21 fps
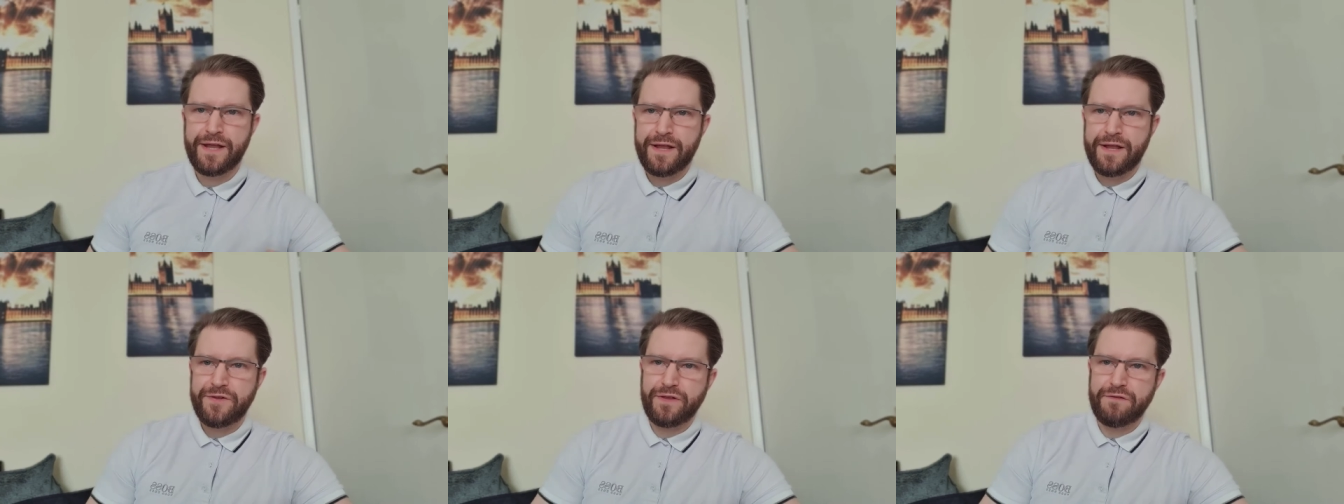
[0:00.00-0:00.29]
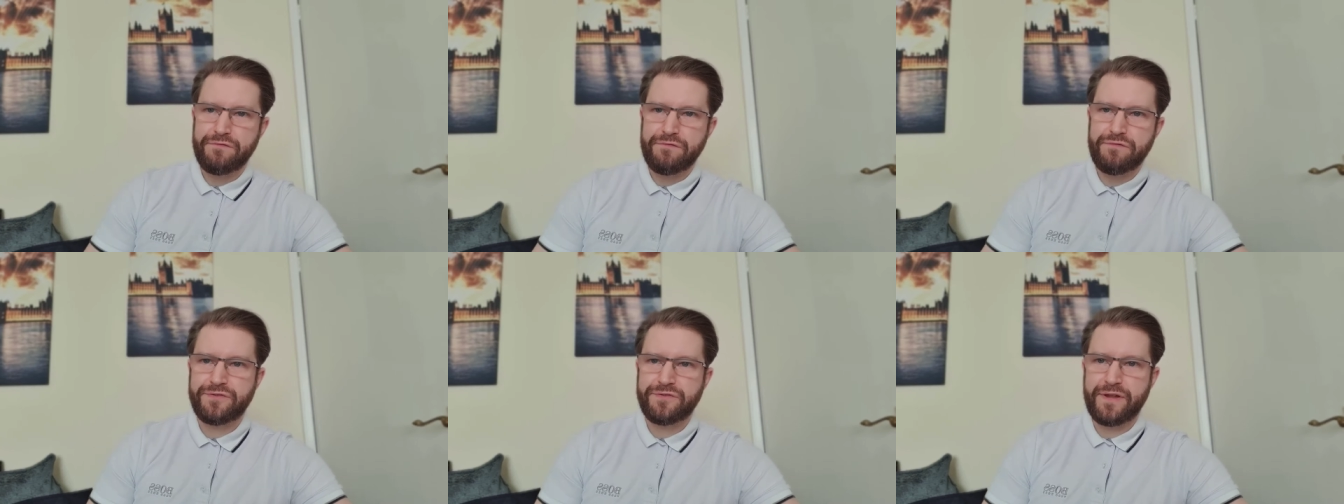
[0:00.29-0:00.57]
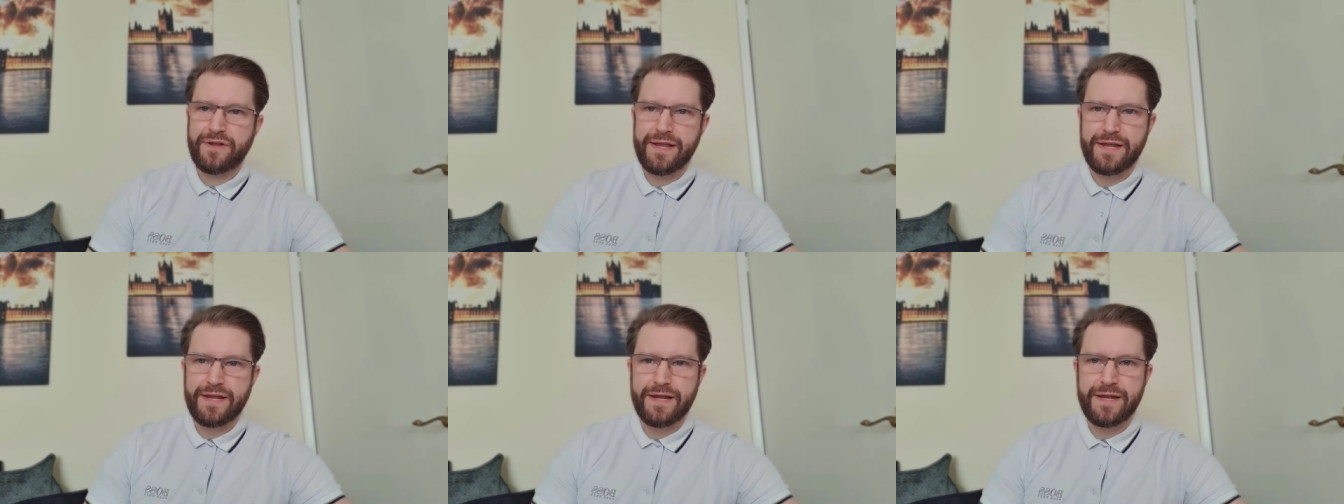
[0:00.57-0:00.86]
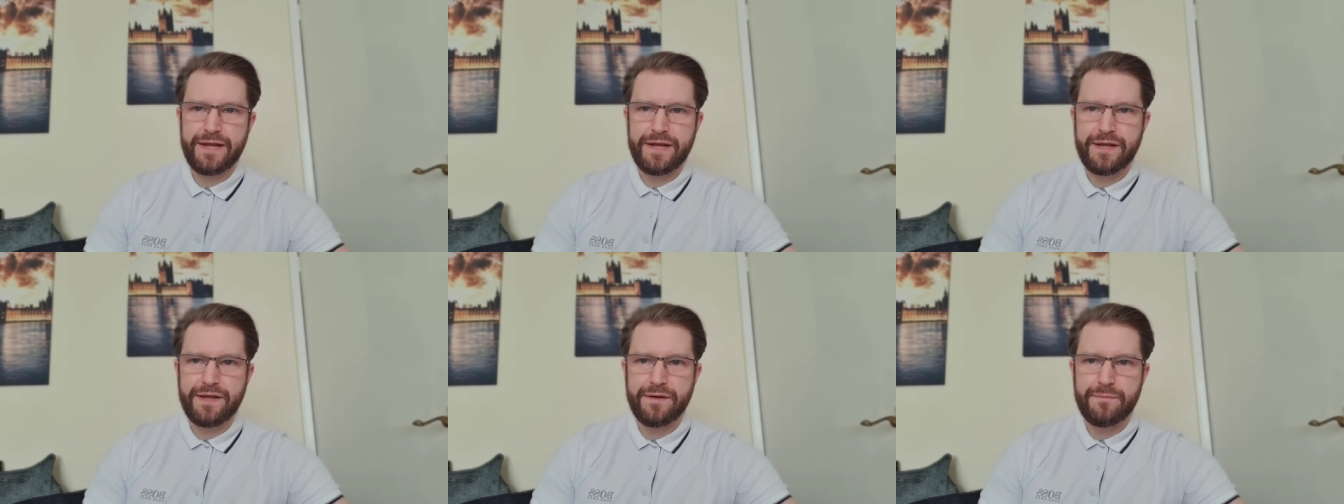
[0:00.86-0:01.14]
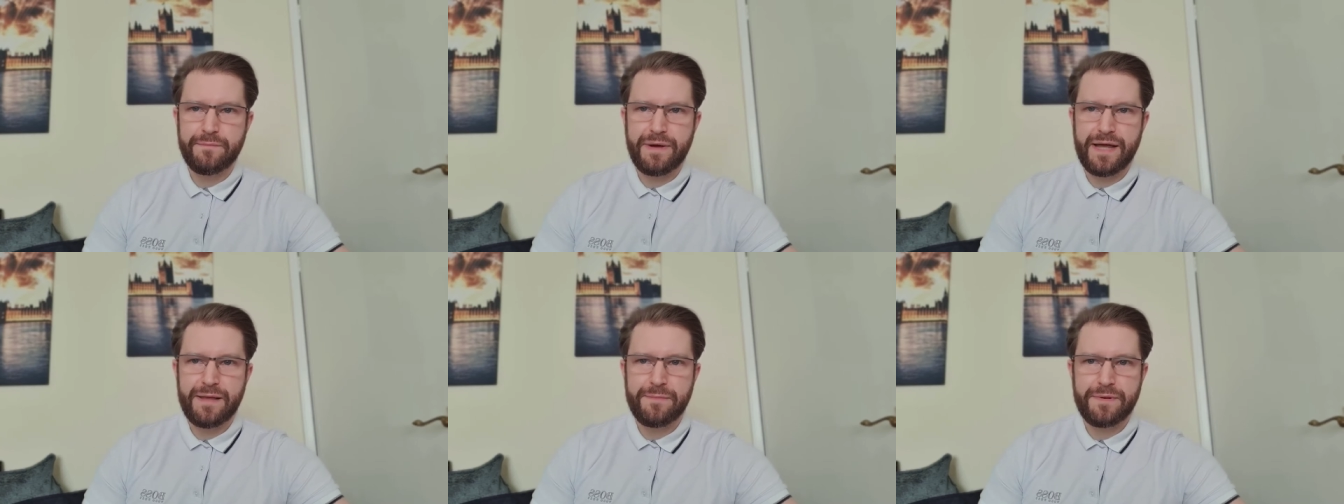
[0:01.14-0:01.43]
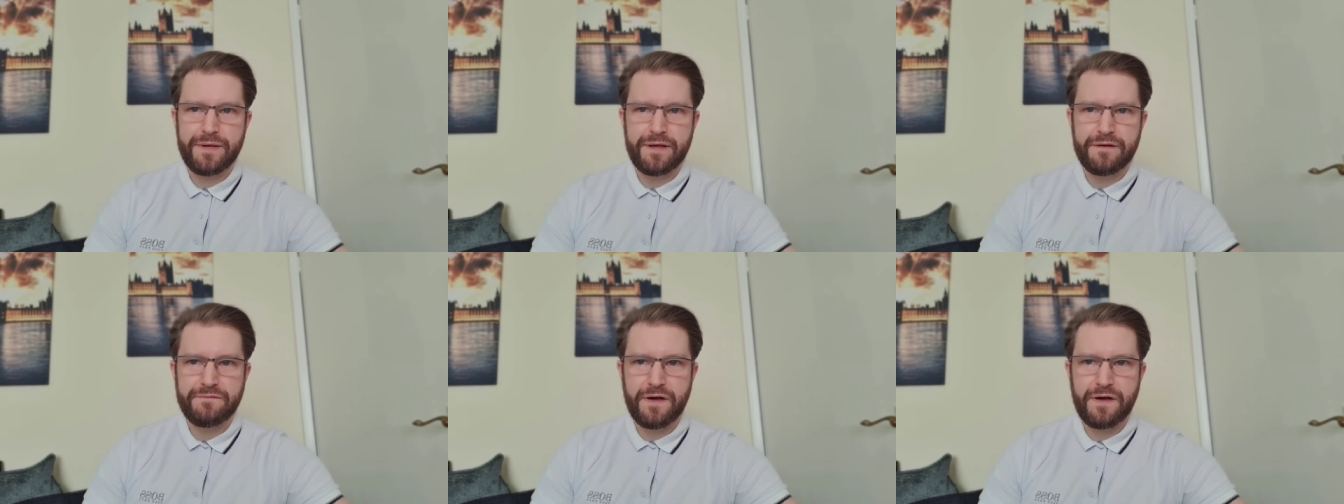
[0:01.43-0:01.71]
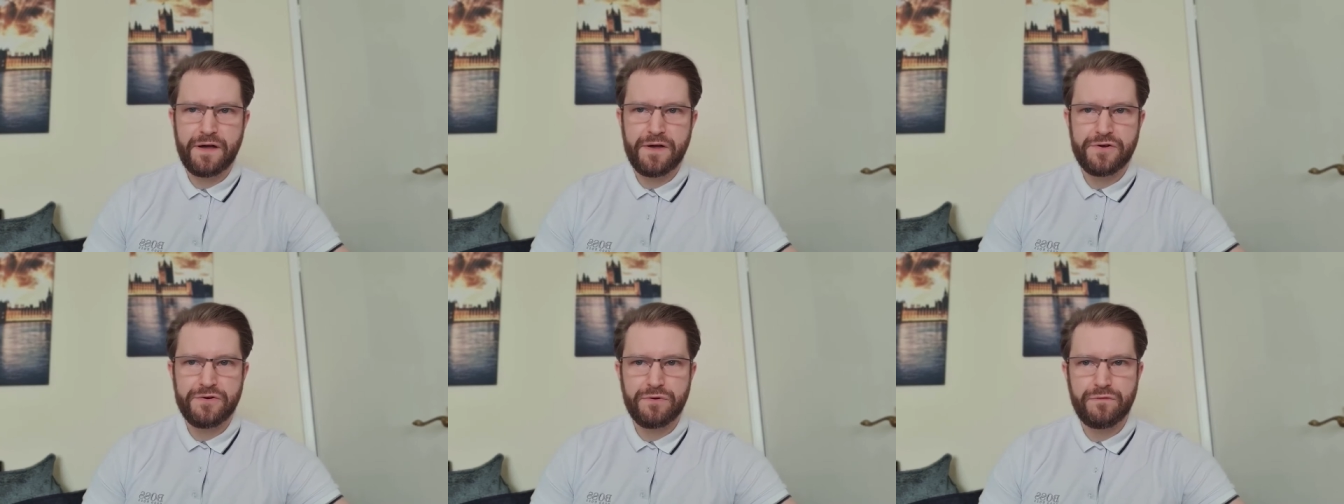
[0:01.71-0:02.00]
So if you're just taking maybe a
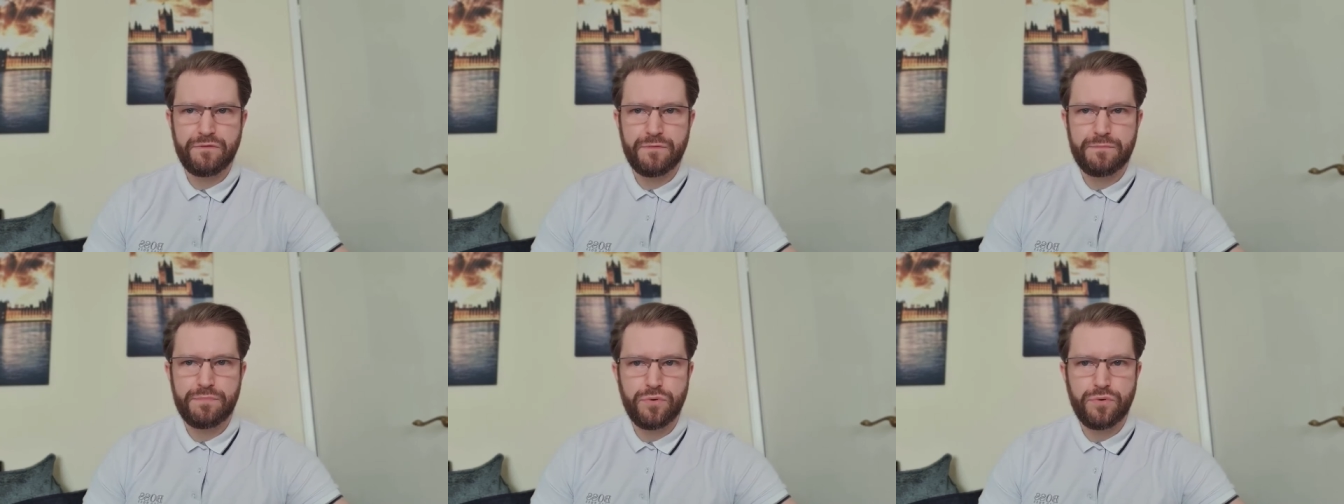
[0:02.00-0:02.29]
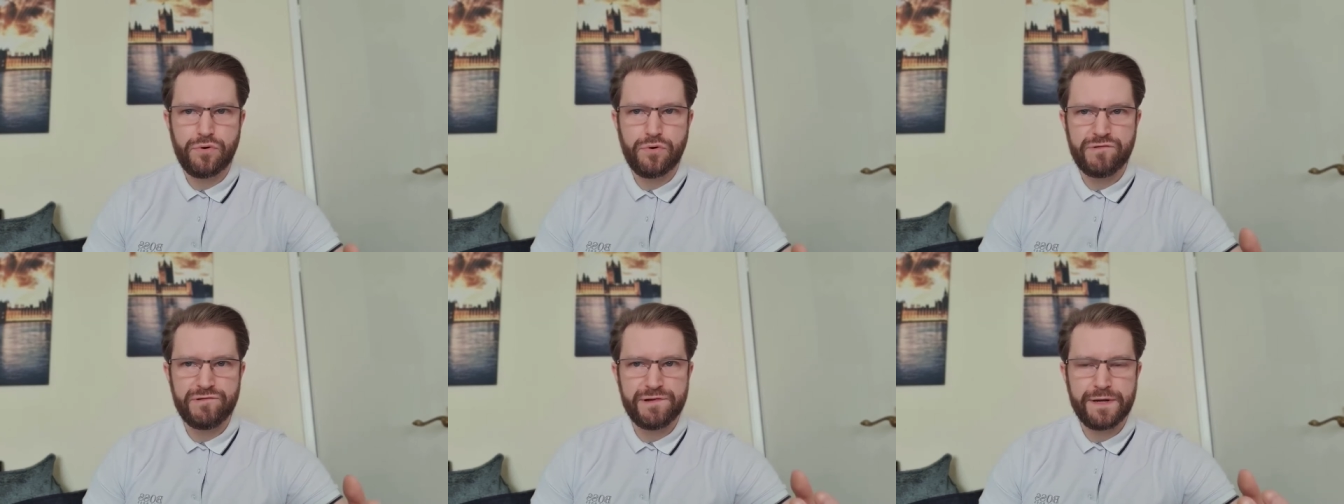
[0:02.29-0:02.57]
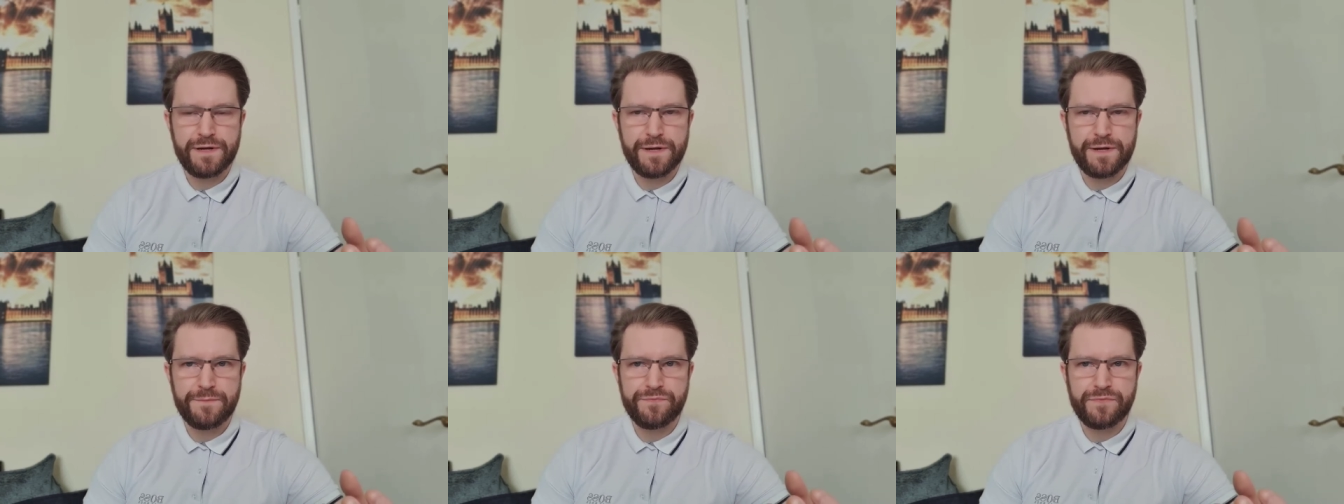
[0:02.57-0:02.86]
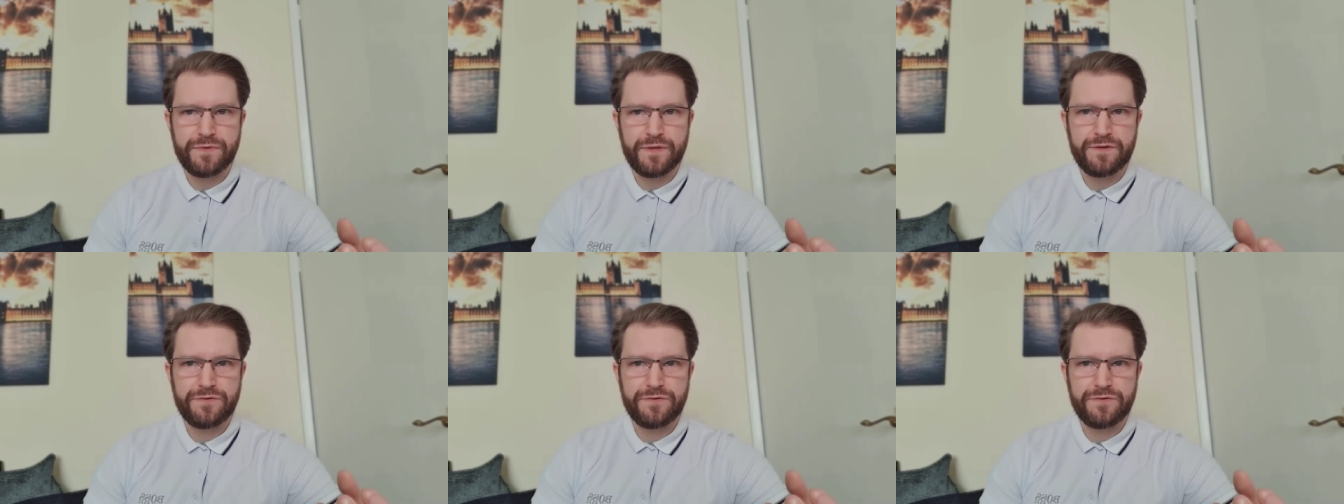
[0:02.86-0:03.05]
photo of a boring